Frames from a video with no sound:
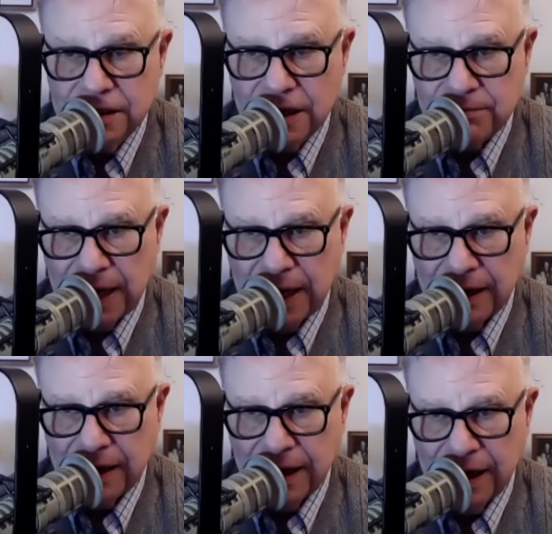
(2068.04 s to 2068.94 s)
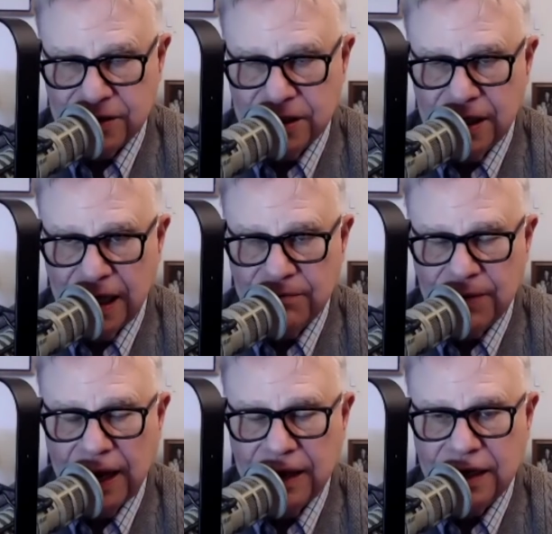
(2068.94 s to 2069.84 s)
come back. And she came
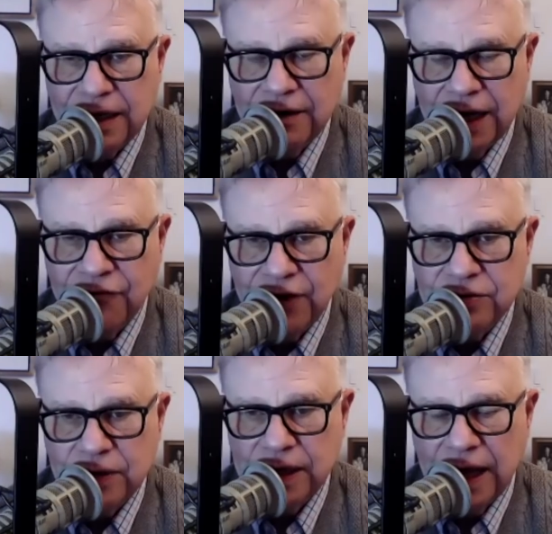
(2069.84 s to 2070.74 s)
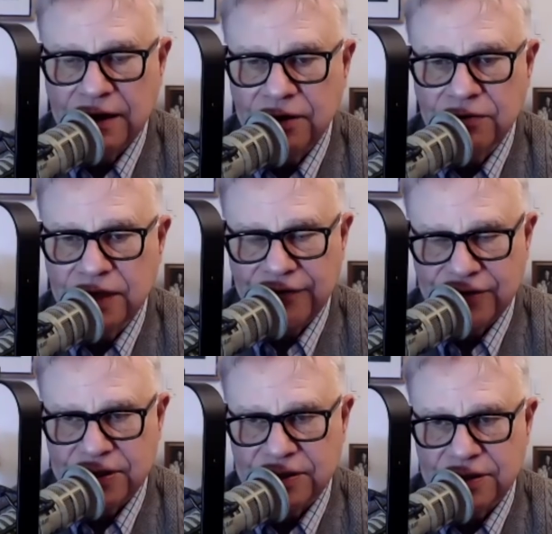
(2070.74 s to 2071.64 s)
back and then eventually had no
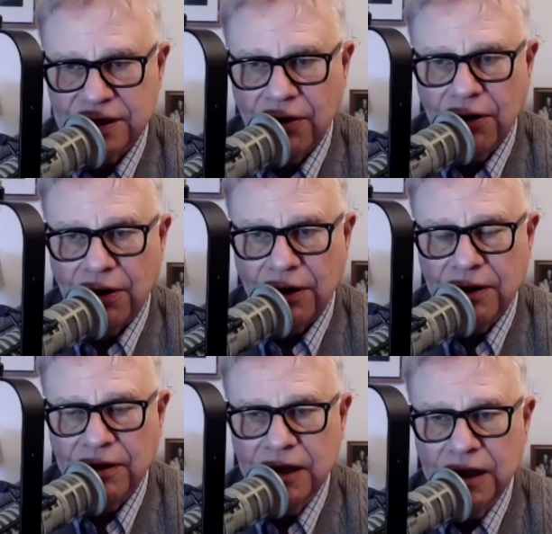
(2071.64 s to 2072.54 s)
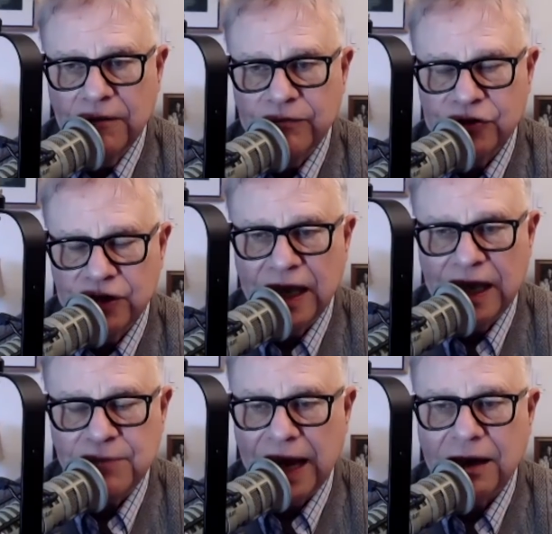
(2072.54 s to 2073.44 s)
deficits at all. She came
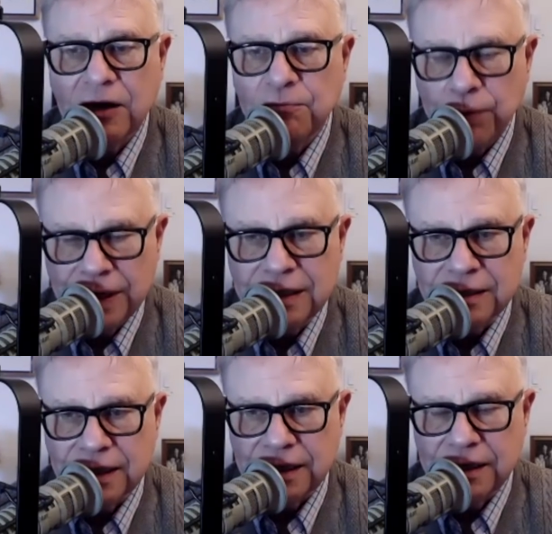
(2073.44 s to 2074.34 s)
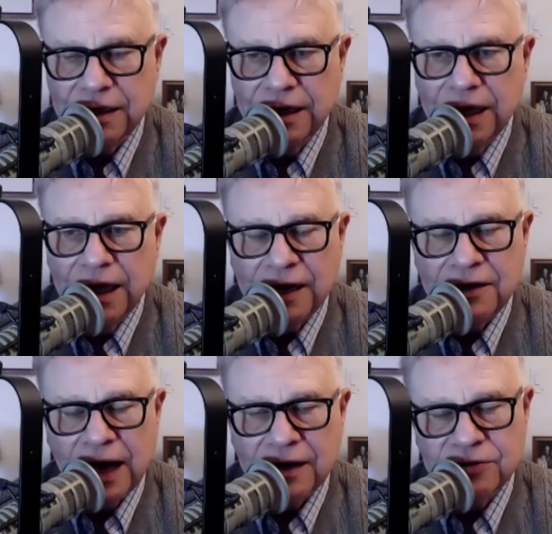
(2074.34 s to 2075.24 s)
back completely and
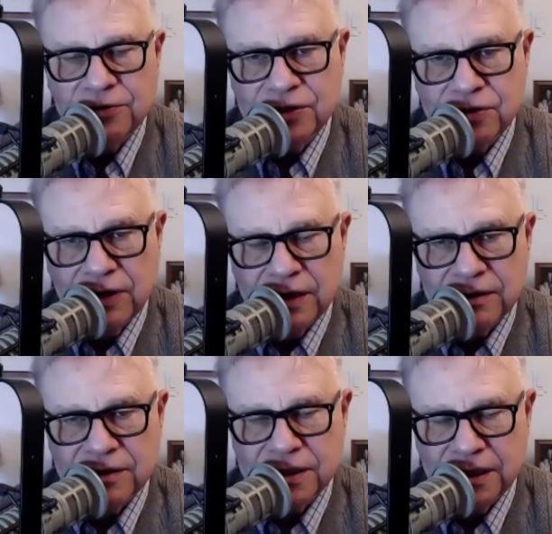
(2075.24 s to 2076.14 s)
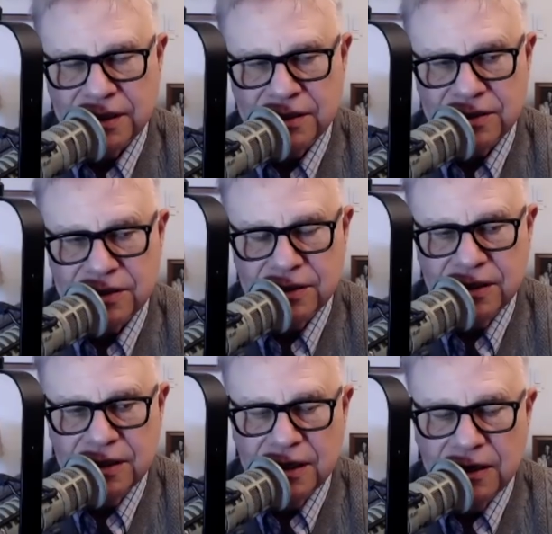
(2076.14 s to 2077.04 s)
got to enjoy her son's
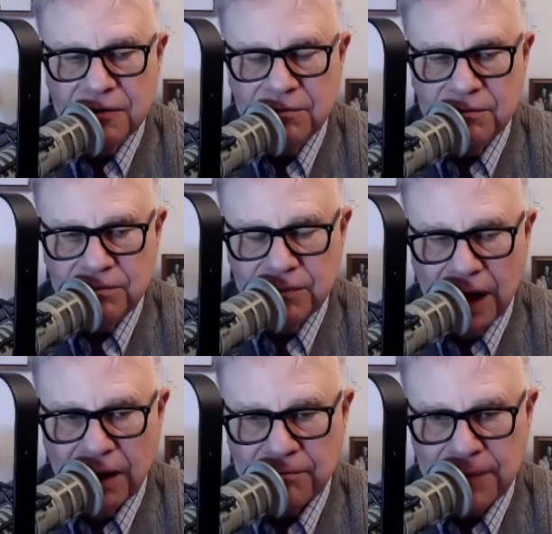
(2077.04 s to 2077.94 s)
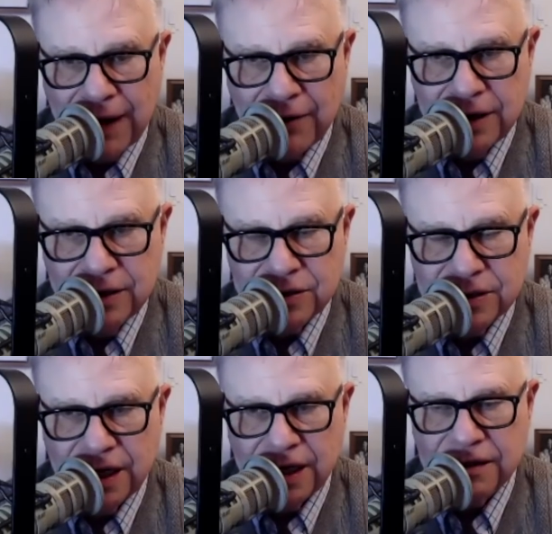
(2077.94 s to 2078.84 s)
marriage
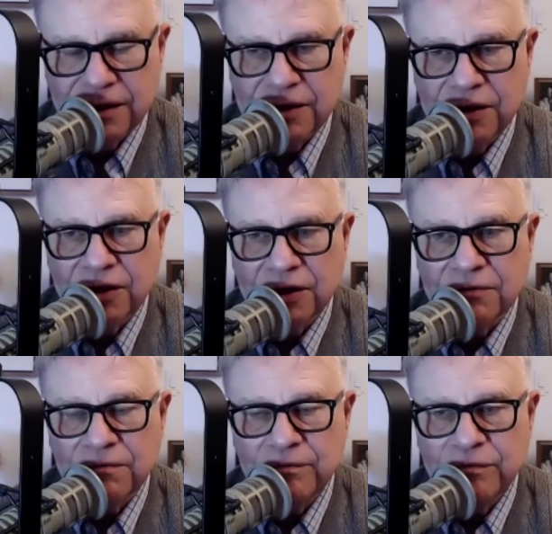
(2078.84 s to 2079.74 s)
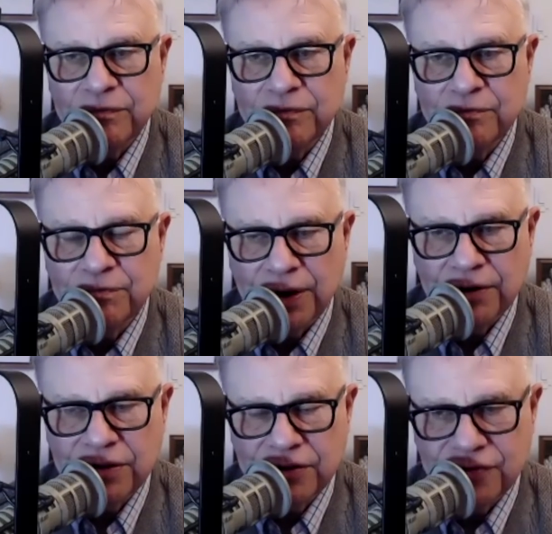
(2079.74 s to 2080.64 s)
and the
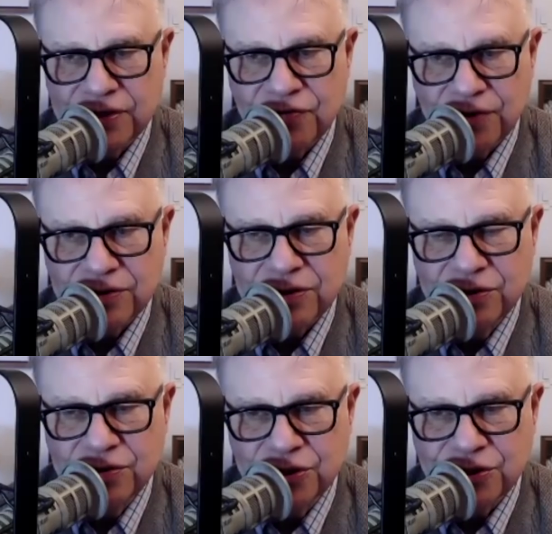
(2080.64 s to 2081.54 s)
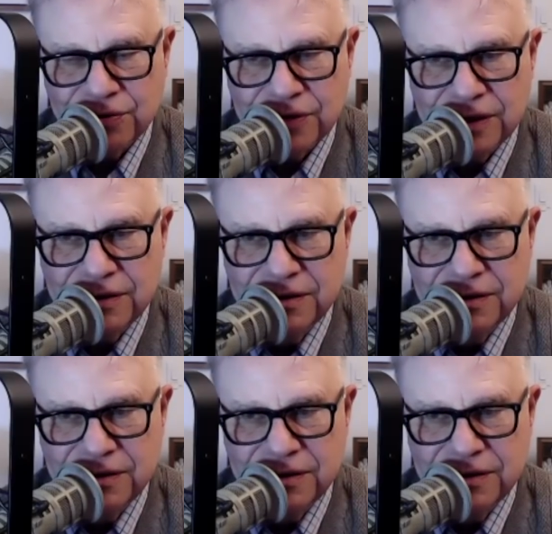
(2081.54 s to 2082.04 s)
birth of his first two children